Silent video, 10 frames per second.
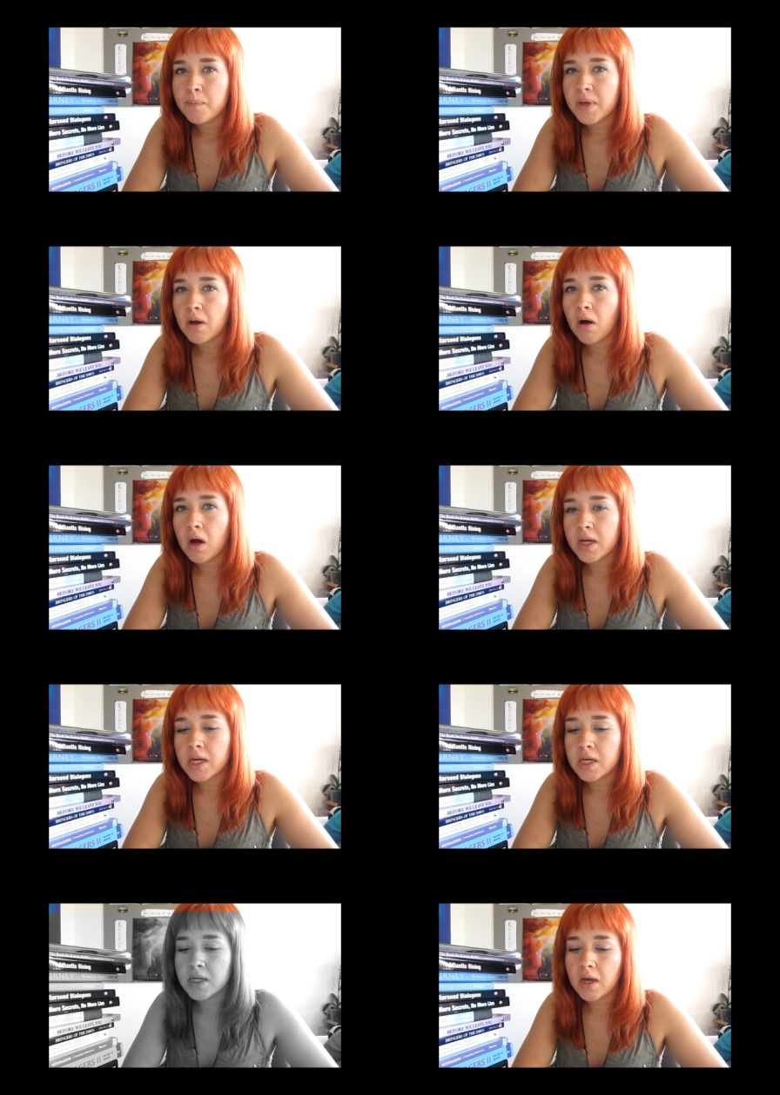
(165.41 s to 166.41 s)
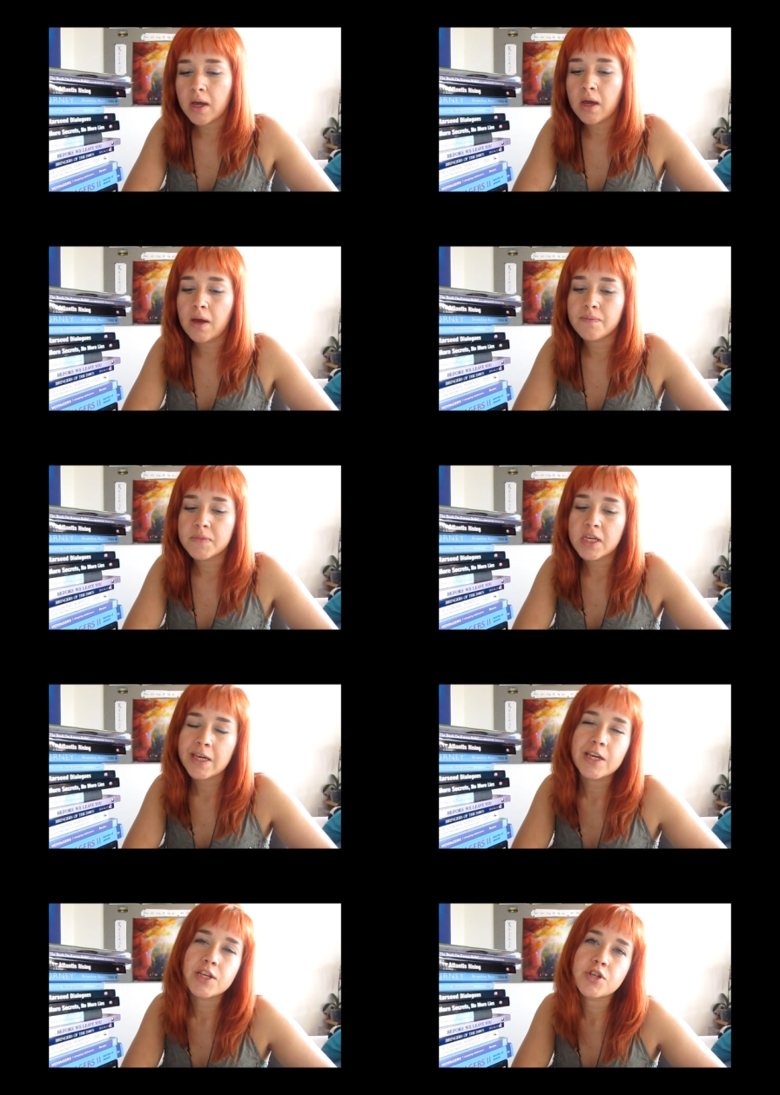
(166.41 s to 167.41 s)
behind um,
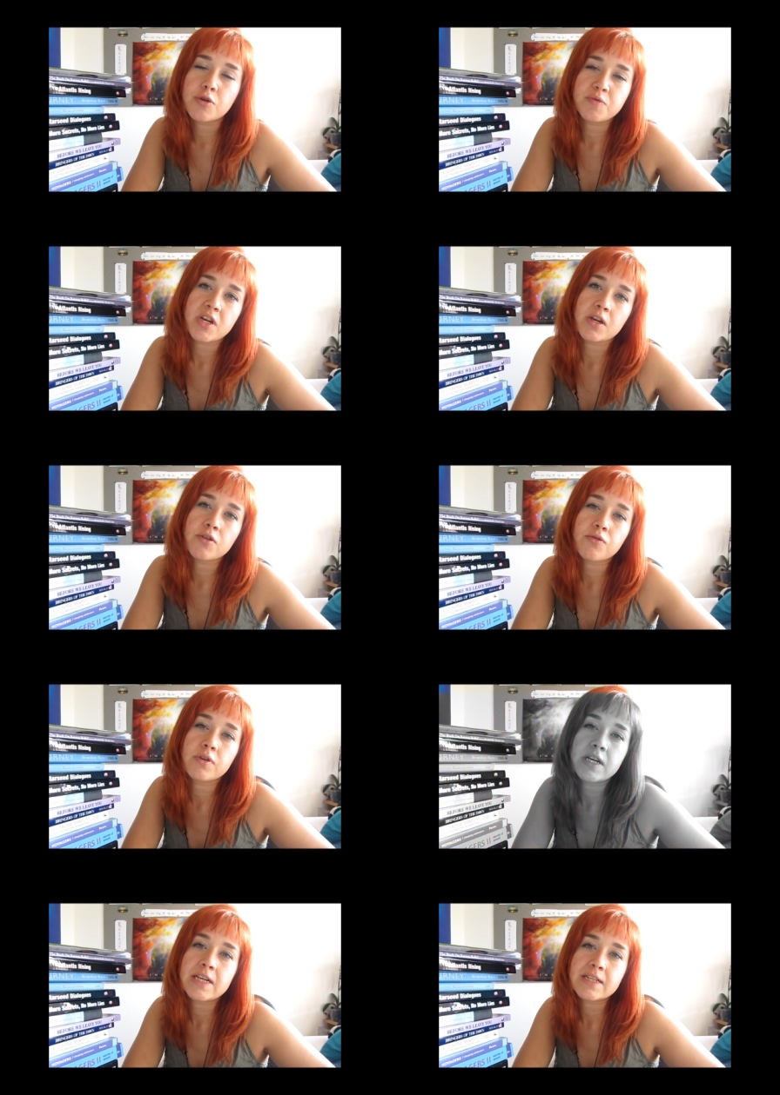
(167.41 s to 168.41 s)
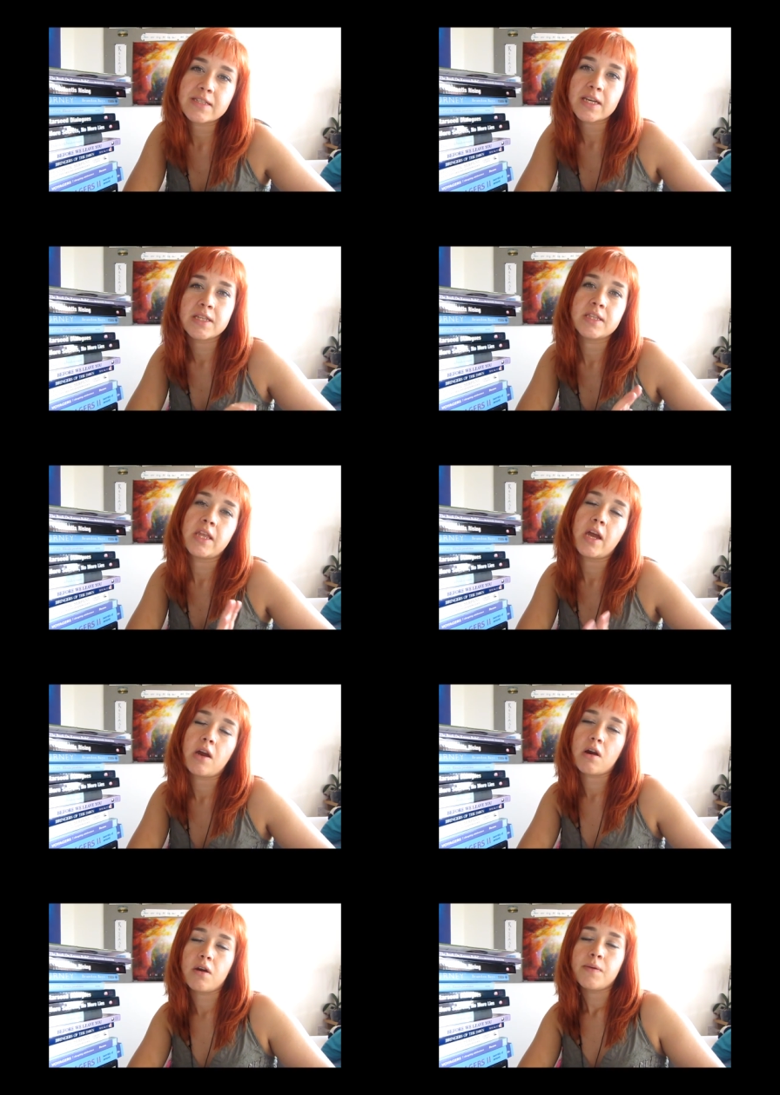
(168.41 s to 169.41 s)
Egypt and Greece and
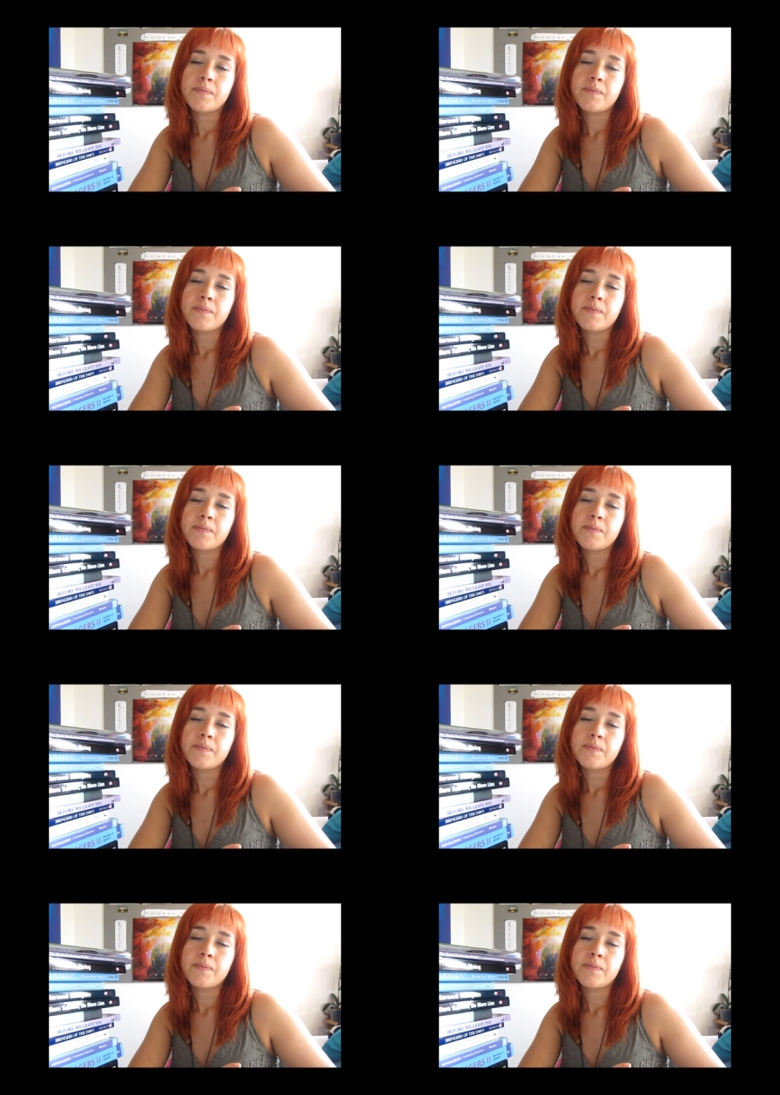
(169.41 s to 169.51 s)
their